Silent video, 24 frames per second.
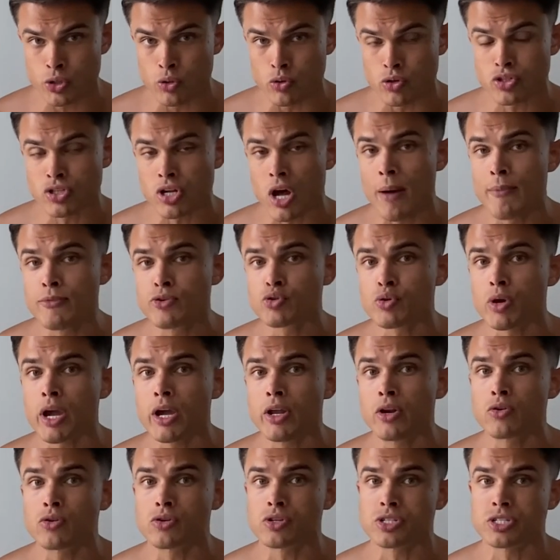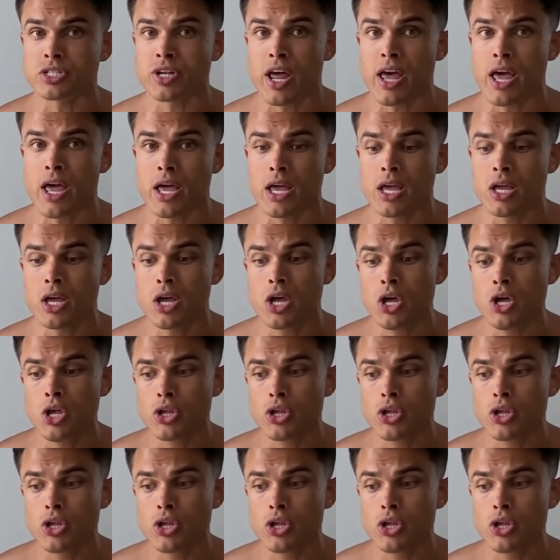Some trainers say,